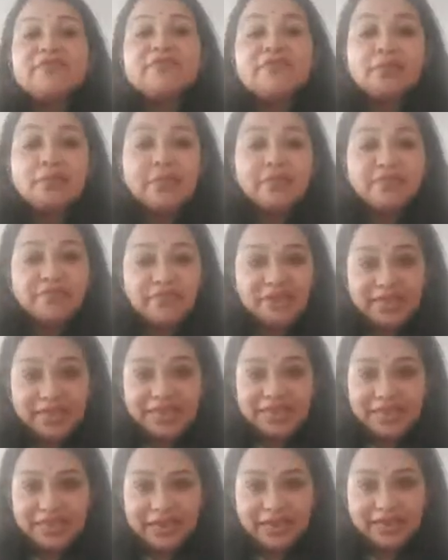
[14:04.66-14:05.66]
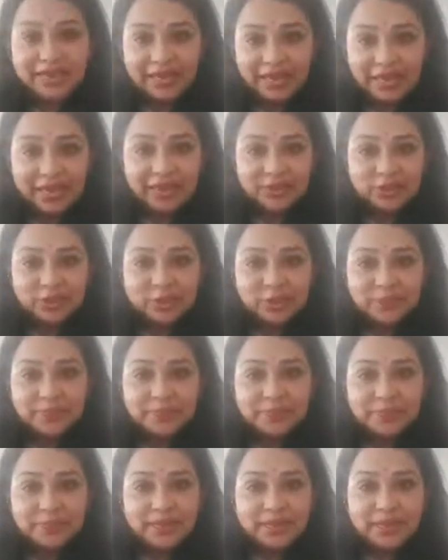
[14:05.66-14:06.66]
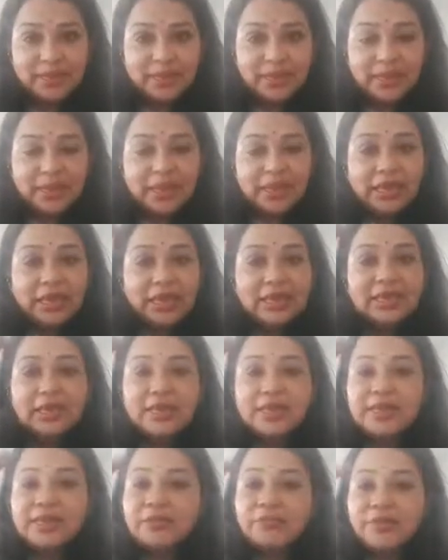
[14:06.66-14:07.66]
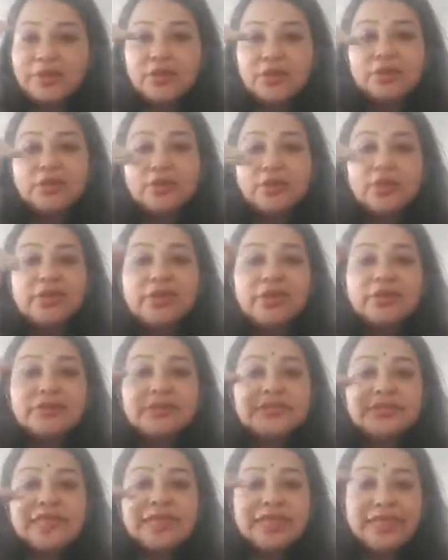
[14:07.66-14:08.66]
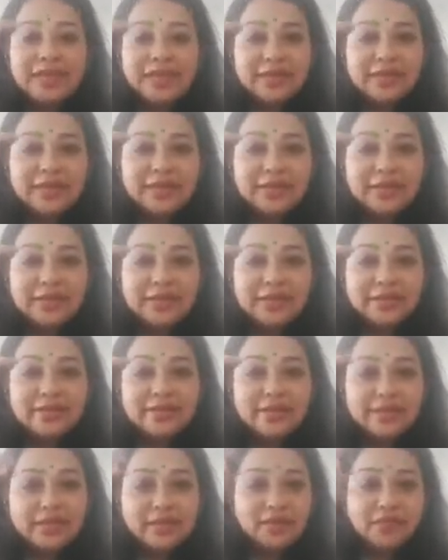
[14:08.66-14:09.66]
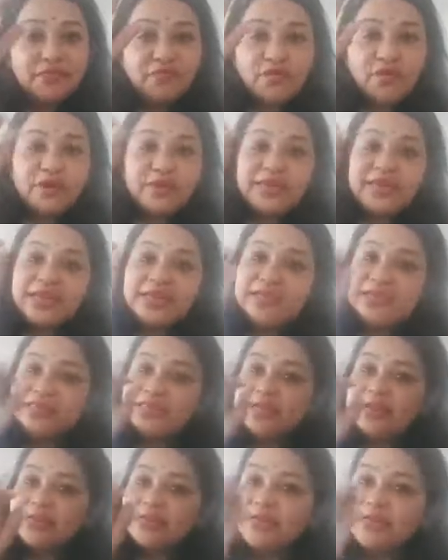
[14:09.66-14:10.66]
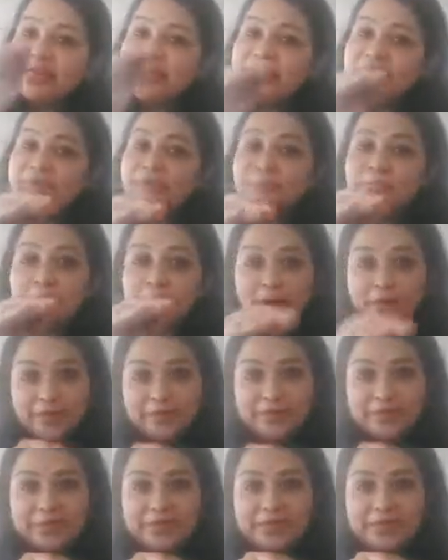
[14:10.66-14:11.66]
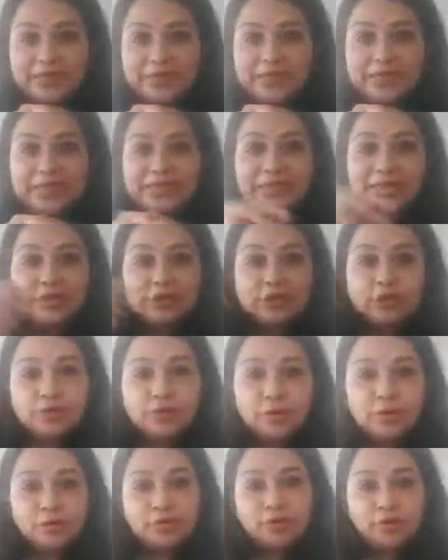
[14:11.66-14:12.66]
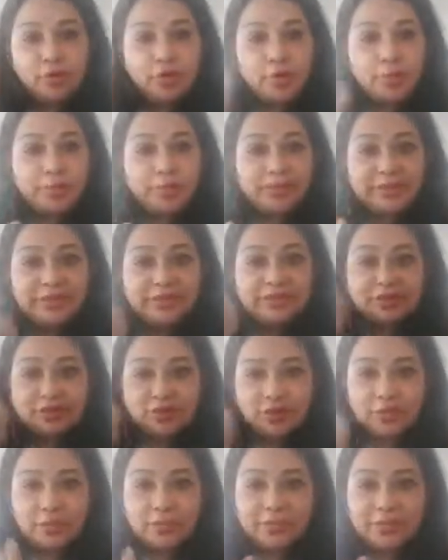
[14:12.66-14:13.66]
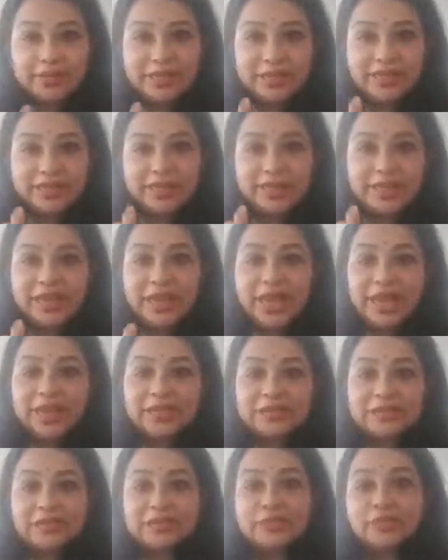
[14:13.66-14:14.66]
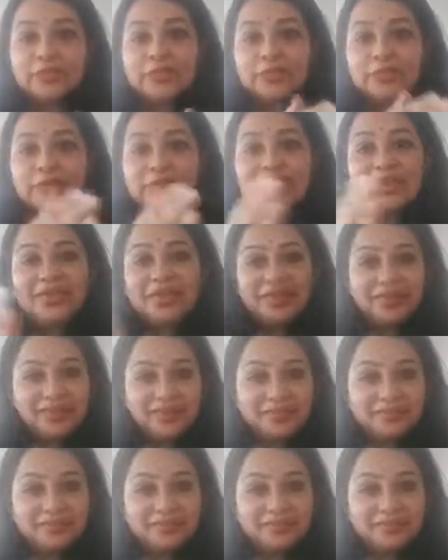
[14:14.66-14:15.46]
from a very young age. Hair color, when you go on using hair color, the follicles start getting blocked. They do not operate normally. And slowly,